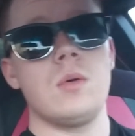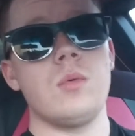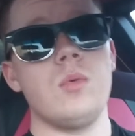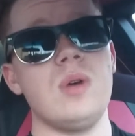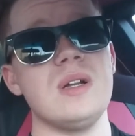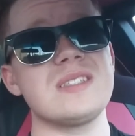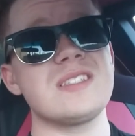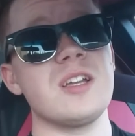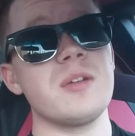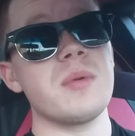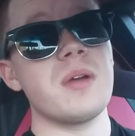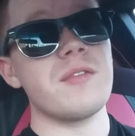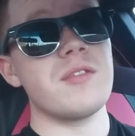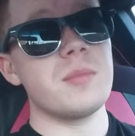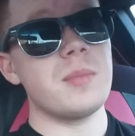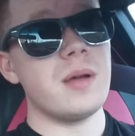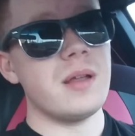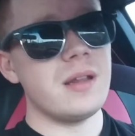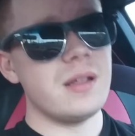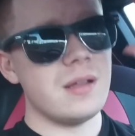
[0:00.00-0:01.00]
What's up
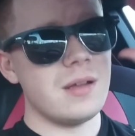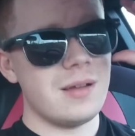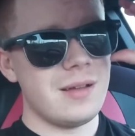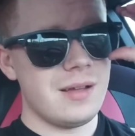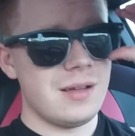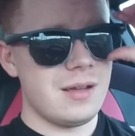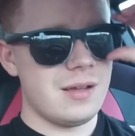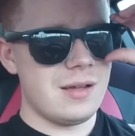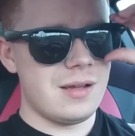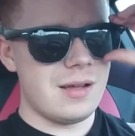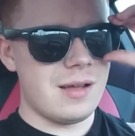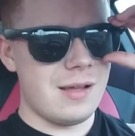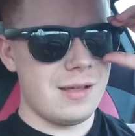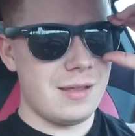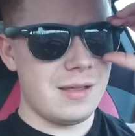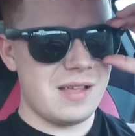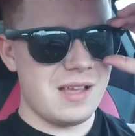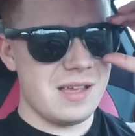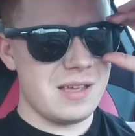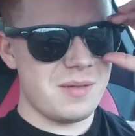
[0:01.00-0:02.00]
everybody? Uh,
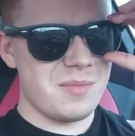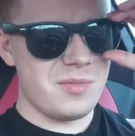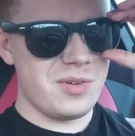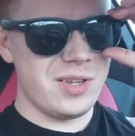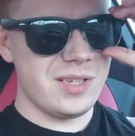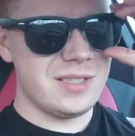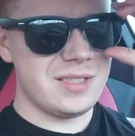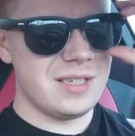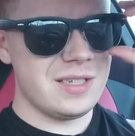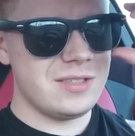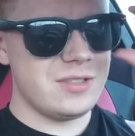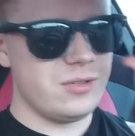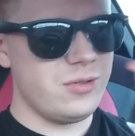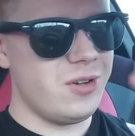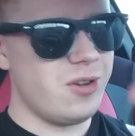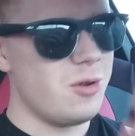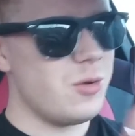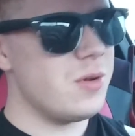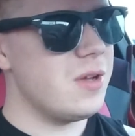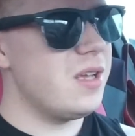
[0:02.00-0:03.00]
I am Riggs, as you
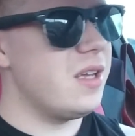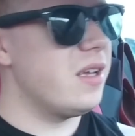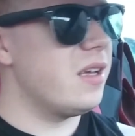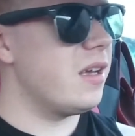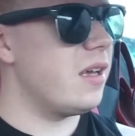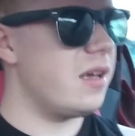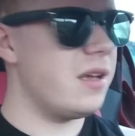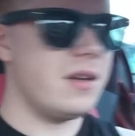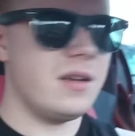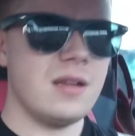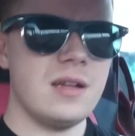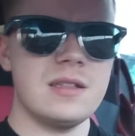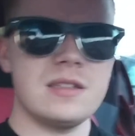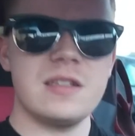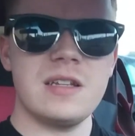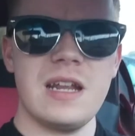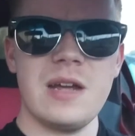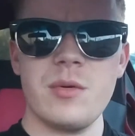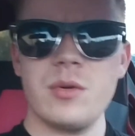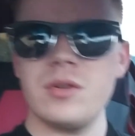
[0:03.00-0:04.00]
know, and uh,
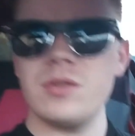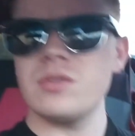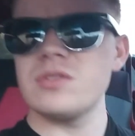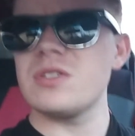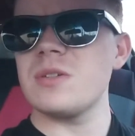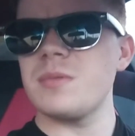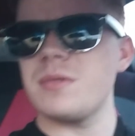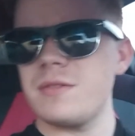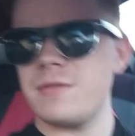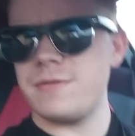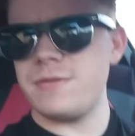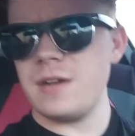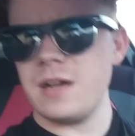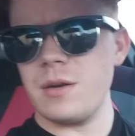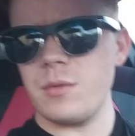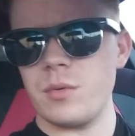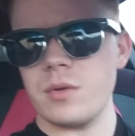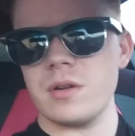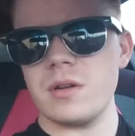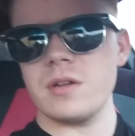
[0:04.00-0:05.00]
today we're doing something
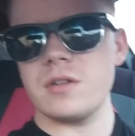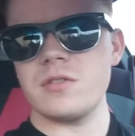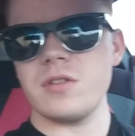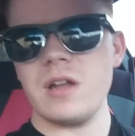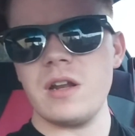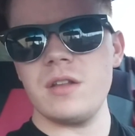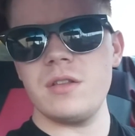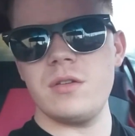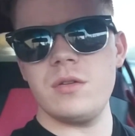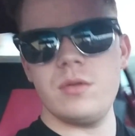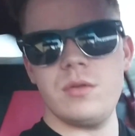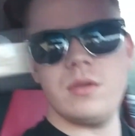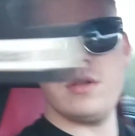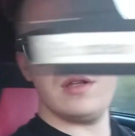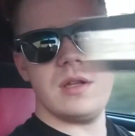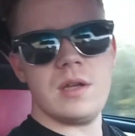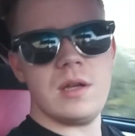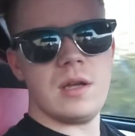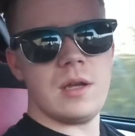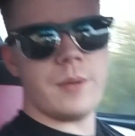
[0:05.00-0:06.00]
fun. We're gonna try to do
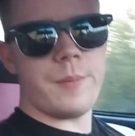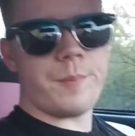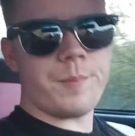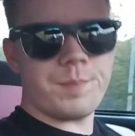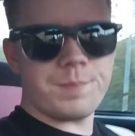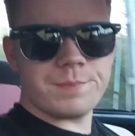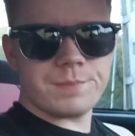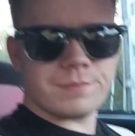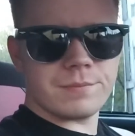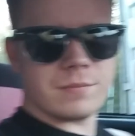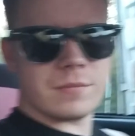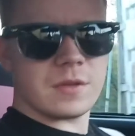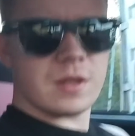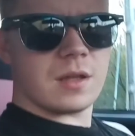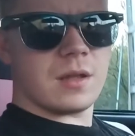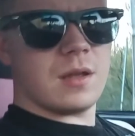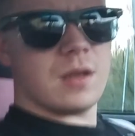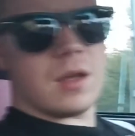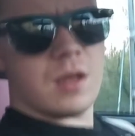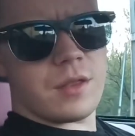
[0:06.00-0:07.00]
the um,
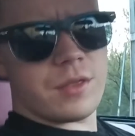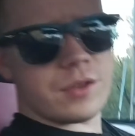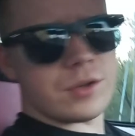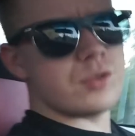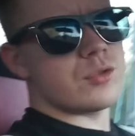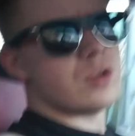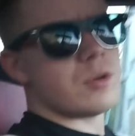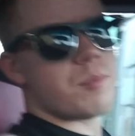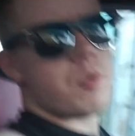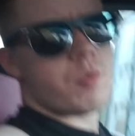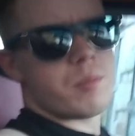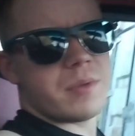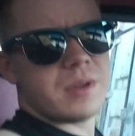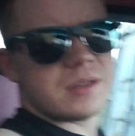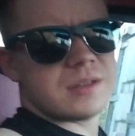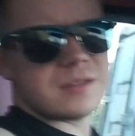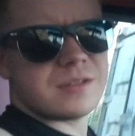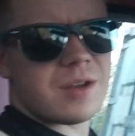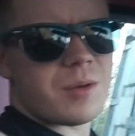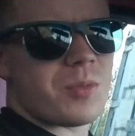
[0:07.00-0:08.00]
the triple meat
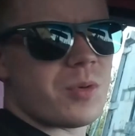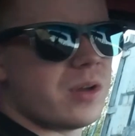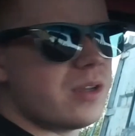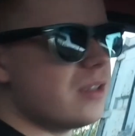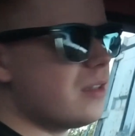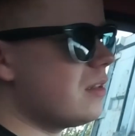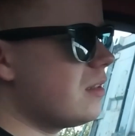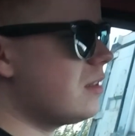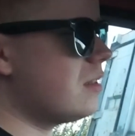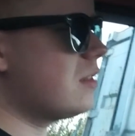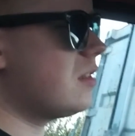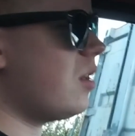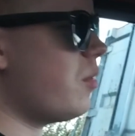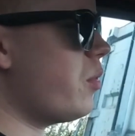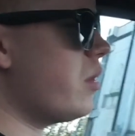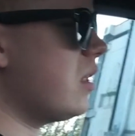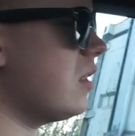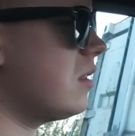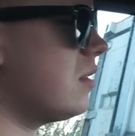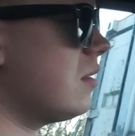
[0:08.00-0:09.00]
subway
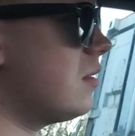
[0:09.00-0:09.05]
subway